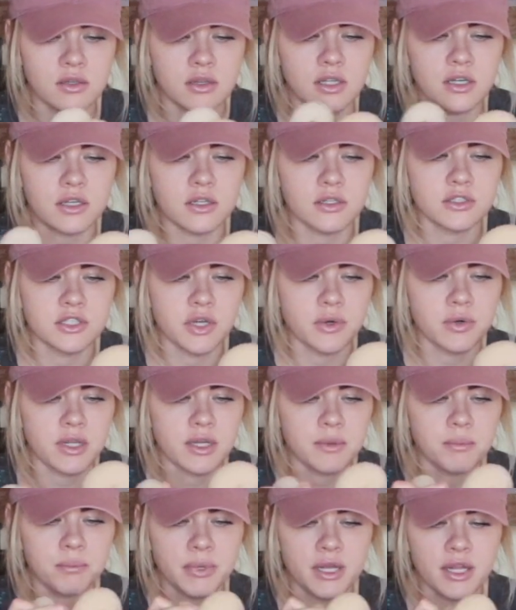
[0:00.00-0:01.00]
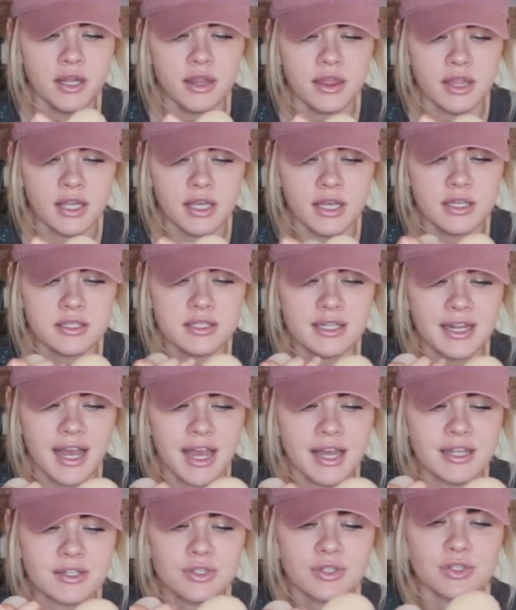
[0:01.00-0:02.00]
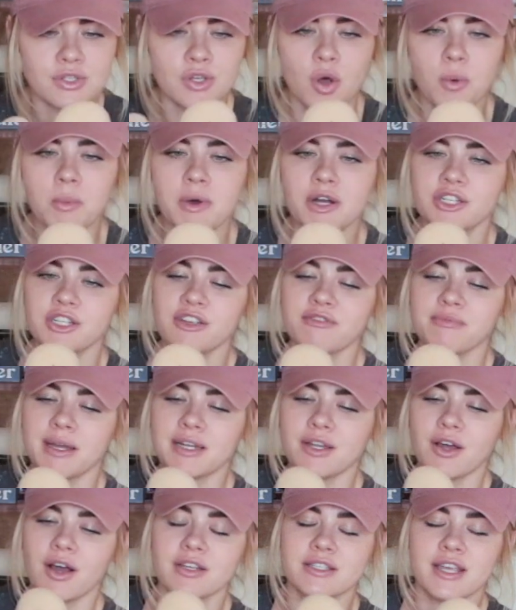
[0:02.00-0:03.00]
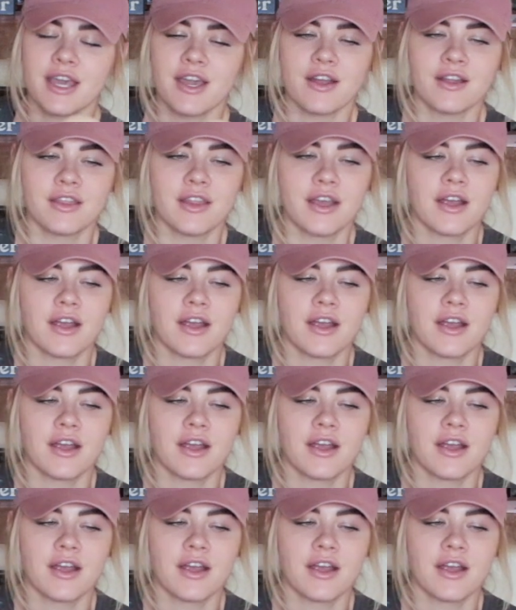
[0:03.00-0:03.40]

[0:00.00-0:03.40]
little donut bun things. It has so much of my dog's hair in